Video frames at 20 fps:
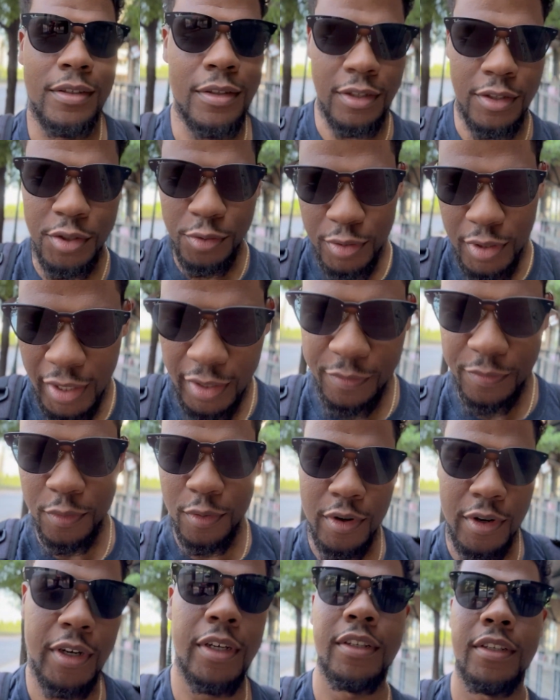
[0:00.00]
as I
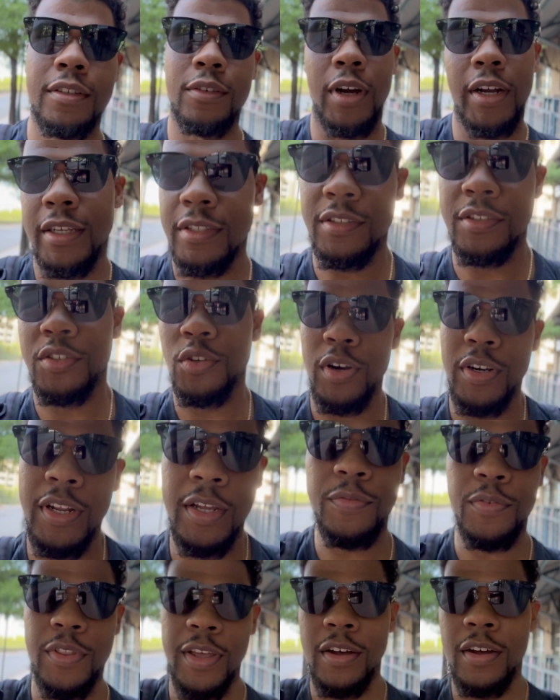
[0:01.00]
said, it's from the
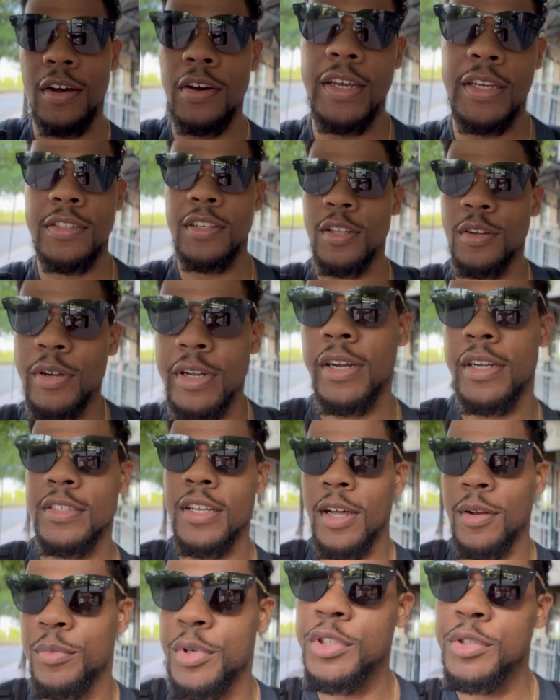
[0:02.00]
future, so we actually
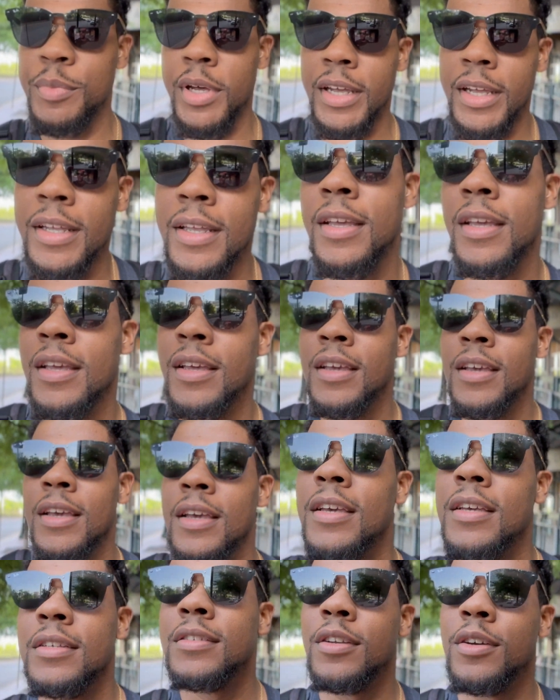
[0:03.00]
got some pretty
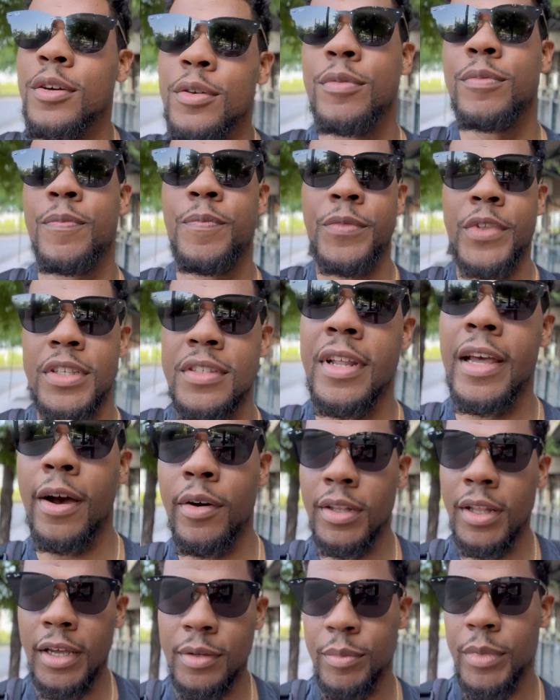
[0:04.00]
big news.
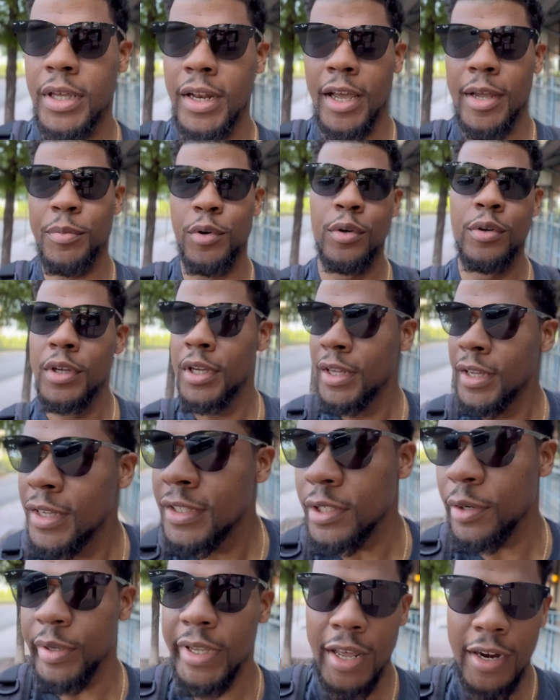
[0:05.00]
So stay
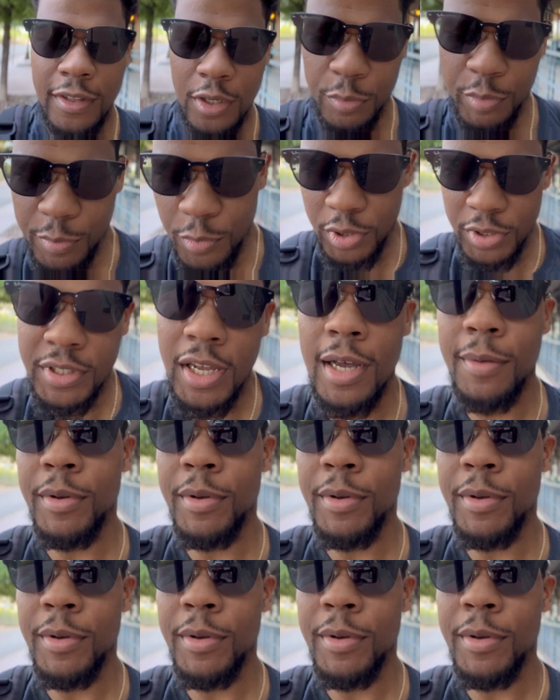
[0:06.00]
tuned for next week.